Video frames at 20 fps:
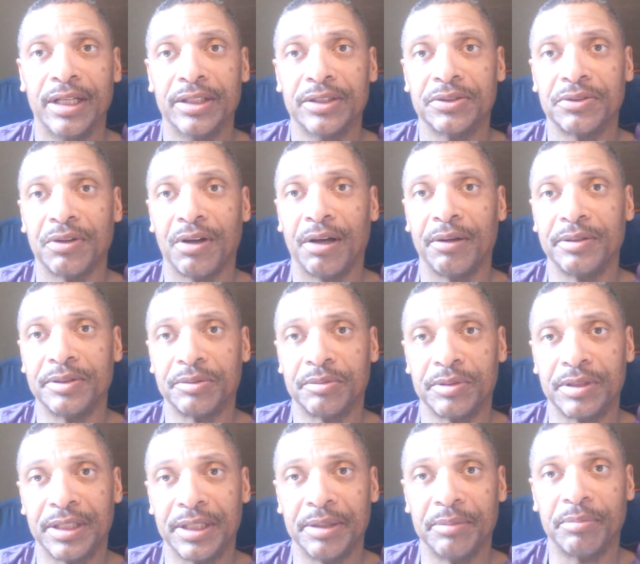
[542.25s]
So I was
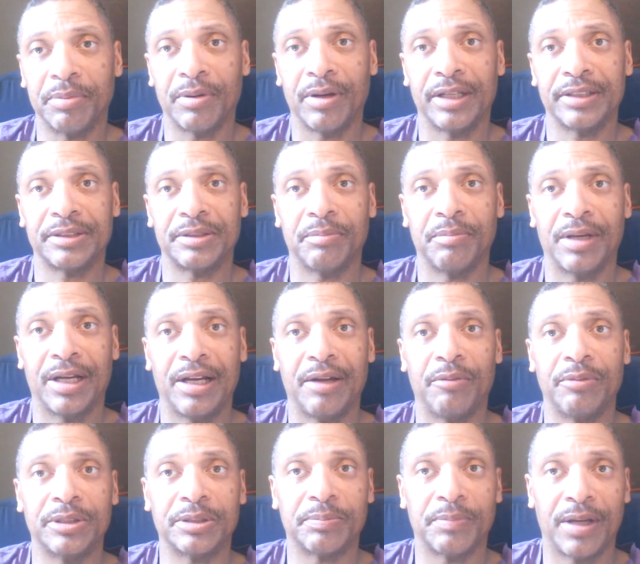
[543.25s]
really impressed by
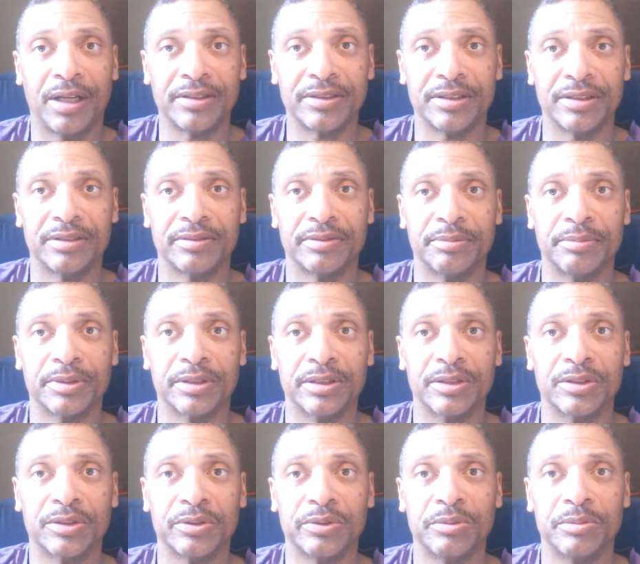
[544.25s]
responses from
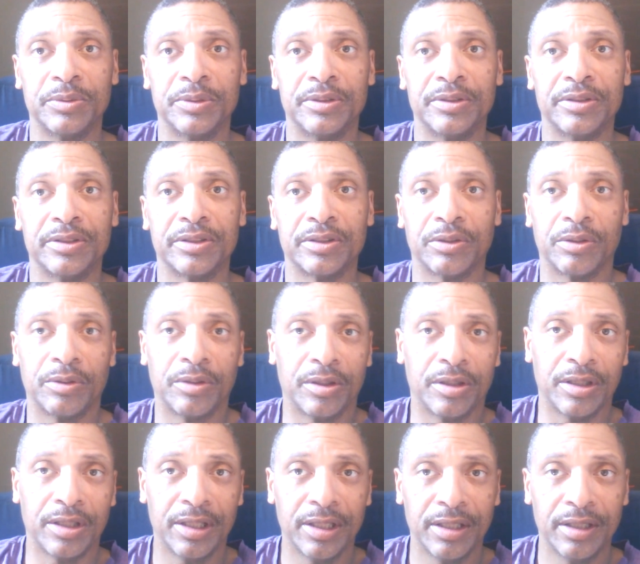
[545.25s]
consumers
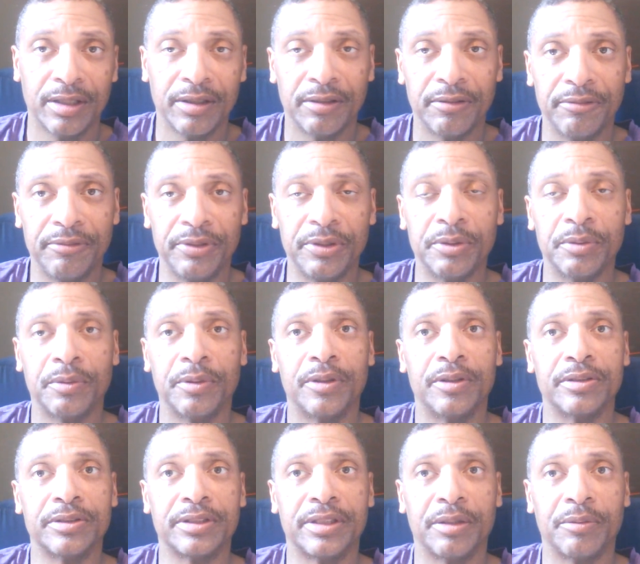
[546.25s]
or
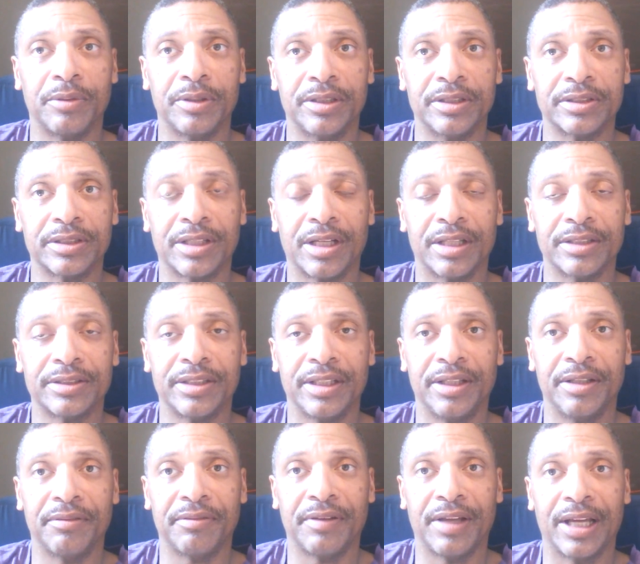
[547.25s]
viewers that were discussing
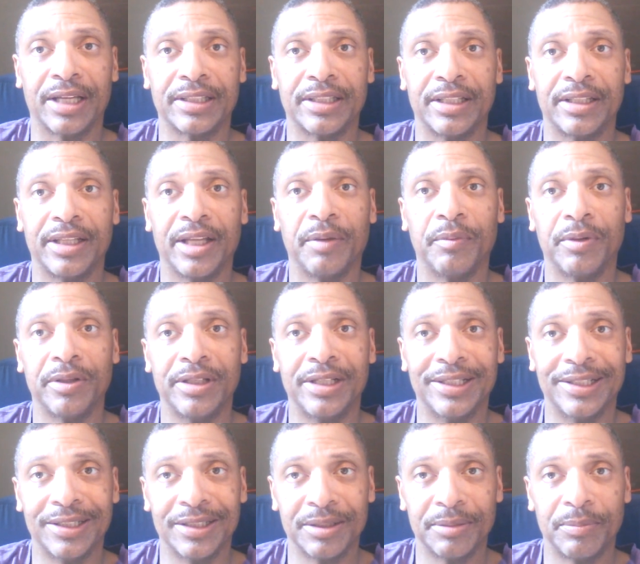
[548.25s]
the fact that they were
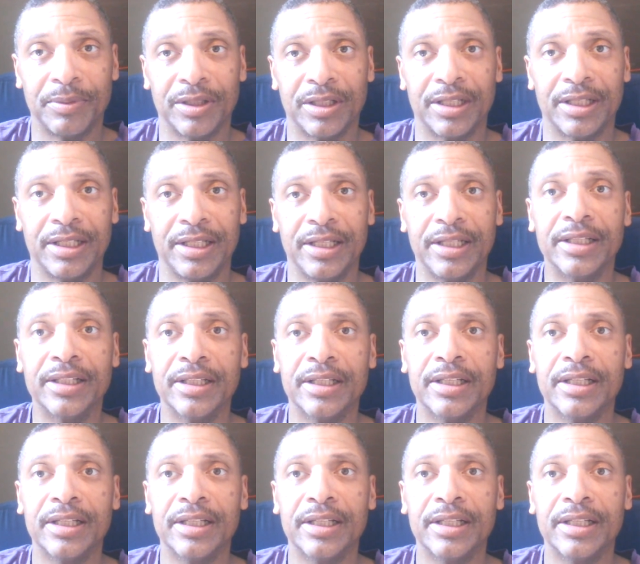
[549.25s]
deliberately